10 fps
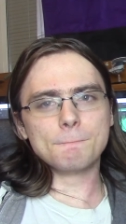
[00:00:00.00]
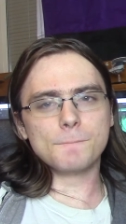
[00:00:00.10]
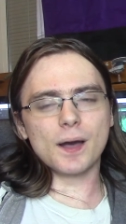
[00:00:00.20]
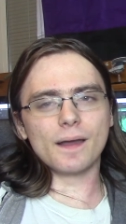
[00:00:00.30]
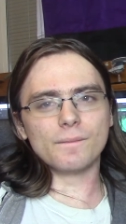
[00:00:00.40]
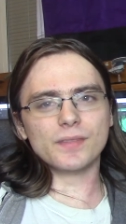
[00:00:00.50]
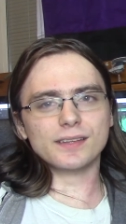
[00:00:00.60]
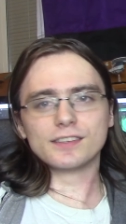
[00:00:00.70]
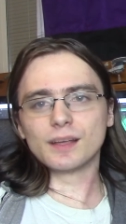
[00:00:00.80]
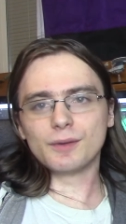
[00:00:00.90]
but
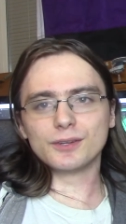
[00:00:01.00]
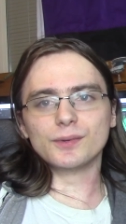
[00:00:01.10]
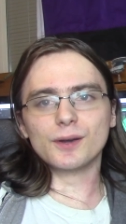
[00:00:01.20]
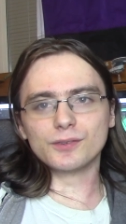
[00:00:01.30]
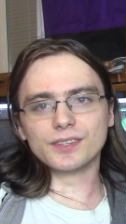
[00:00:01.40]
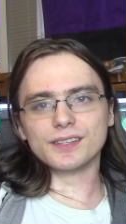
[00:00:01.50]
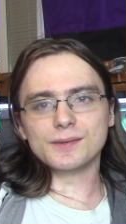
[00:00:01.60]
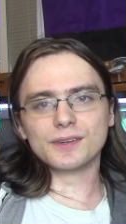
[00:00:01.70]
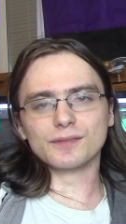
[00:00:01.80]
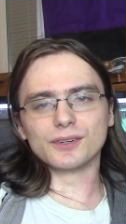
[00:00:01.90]
as someone who knows the
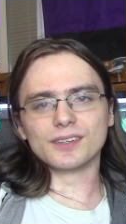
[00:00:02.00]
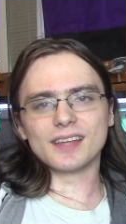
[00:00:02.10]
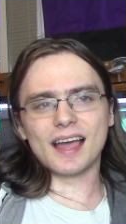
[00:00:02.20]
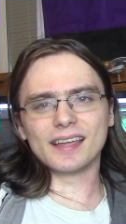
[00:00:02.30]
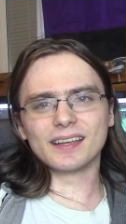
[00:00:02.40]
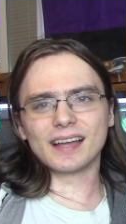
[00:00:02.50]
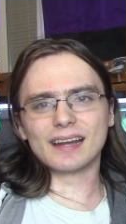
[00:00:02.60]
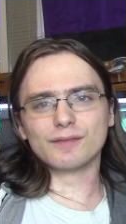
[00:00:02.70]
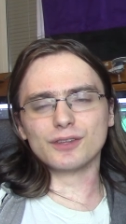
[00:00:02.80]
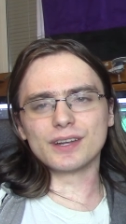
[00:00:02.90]
universe, I can
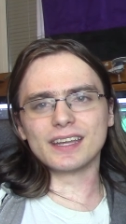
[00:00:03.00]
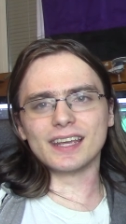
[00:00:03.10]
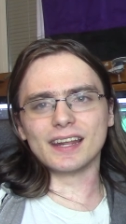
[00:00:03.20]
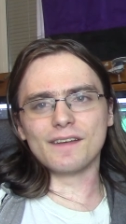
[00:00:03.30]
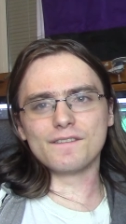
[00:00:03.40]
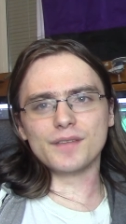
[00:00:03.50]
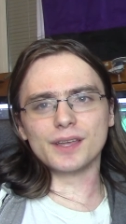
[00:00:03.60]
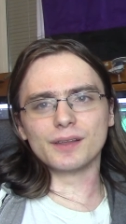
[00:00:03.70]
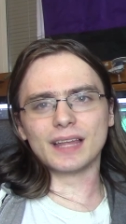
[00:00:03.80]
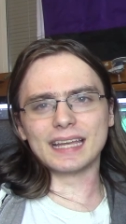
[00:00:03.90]
kind of look at it and
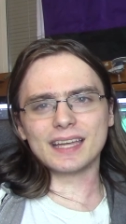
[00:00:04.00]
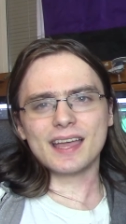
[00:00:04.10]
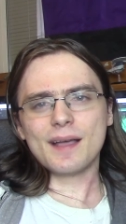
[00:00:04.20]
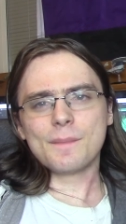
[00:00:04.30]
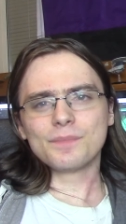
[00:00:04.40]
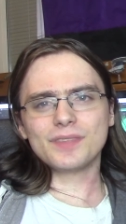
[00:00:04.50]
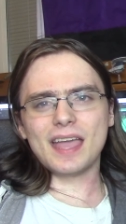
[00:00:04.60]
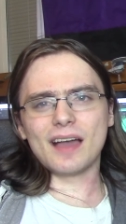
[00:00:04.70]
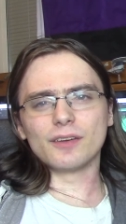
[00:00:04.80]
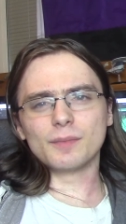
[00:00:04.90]
feel like,
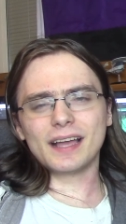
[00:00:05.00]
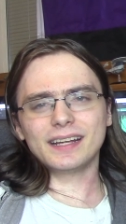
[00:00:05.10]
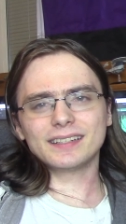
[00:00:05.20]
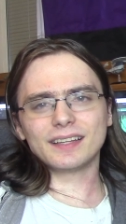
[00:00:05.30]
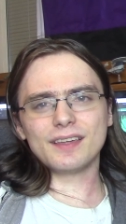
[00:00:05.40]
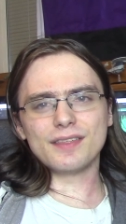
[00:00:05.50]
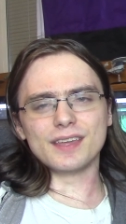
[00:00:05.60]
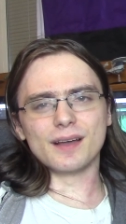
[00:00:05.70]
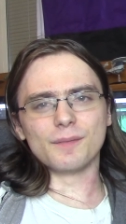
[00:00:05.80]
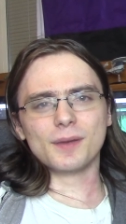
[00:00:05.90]
yeah, they're mining
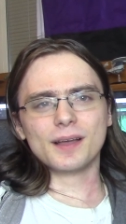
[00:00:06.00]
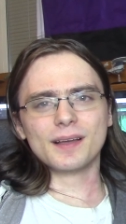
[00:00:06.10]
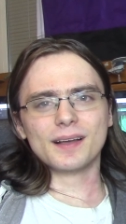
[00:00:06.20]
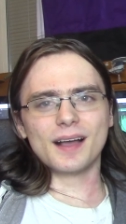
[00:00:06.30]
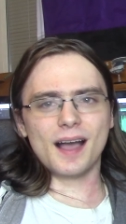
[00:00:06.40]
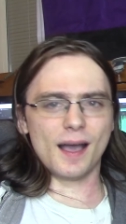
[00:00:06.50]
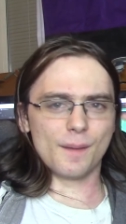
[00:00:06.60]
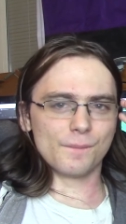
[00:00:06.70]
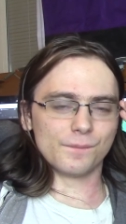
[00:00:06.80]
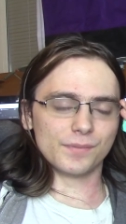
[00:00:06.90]
dilithium.
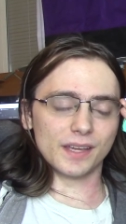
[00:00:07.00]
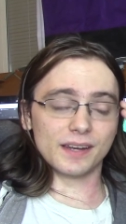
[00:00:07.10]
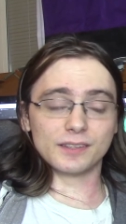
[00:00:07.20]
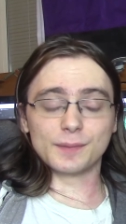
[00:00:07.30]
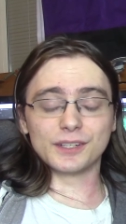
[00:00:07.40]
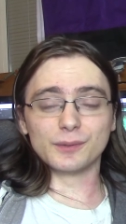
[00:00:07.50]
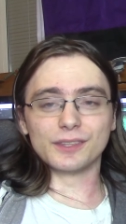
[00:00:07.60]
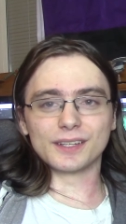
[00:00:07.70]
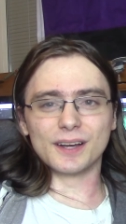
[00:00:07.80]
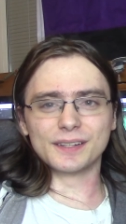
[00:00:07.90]
And especially with
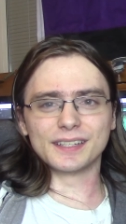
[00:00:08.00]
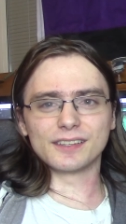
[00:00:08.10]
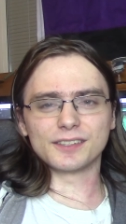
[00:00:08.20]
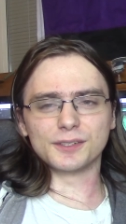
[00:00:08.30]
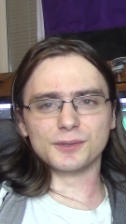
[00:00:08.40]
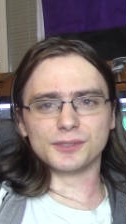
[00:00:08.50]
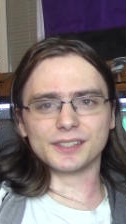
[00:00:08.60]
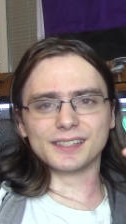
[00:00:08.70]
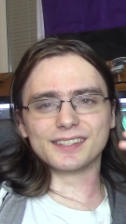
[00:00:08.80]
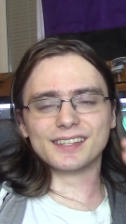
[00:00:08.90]
the context clues.
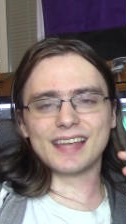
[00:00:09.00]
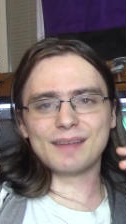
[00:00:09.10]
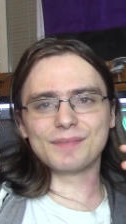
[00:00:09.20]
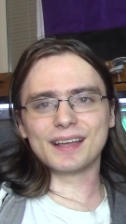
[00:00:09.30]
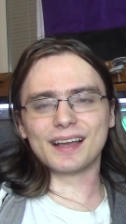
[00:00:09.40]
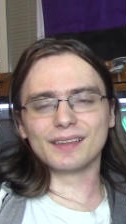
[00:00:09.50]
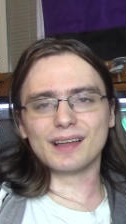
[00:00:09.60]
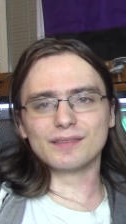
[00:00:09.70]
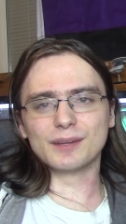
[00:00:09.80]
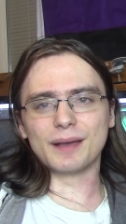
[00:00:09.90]
And it's the same thing I
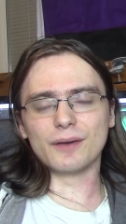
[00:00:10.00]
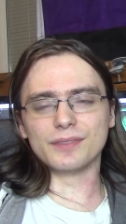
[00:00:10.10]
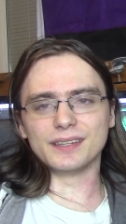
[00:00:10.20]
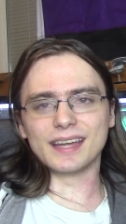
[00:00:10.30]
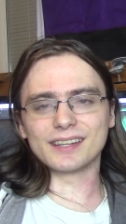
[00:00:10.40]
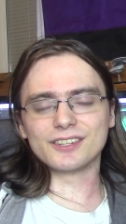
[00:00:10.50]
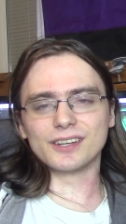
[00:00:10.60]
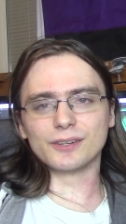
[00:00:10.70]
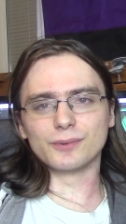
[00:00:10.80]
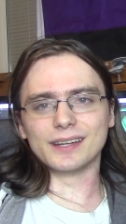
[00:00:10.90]
loved about the Next
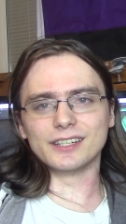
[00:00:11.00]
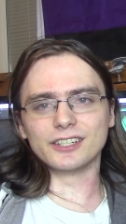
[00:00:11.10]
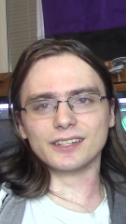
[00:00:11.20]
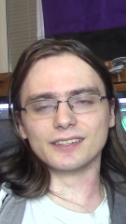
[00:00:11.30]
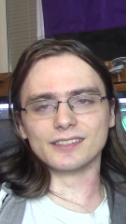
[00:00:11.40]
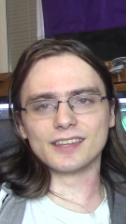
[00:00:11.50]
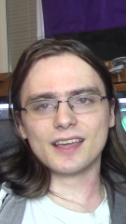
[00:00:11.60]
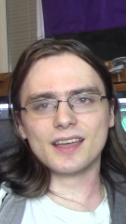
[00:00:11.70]
Generations